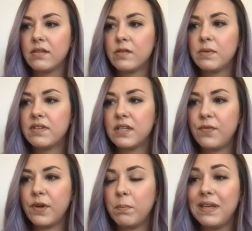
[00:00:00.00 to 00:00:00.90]

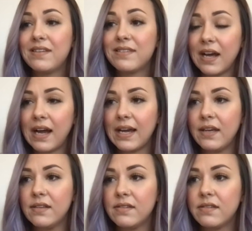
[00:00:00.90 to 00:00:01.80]
specific
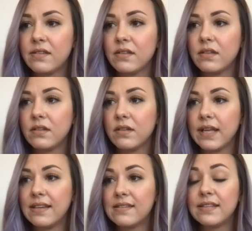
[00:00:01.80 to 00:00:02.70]
besides
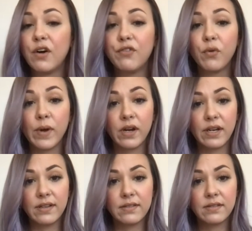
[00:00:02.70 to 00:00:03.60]
like
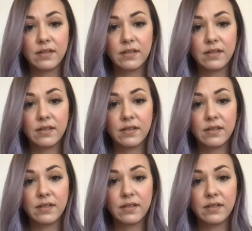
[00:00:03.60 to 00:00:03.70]
self-awareness,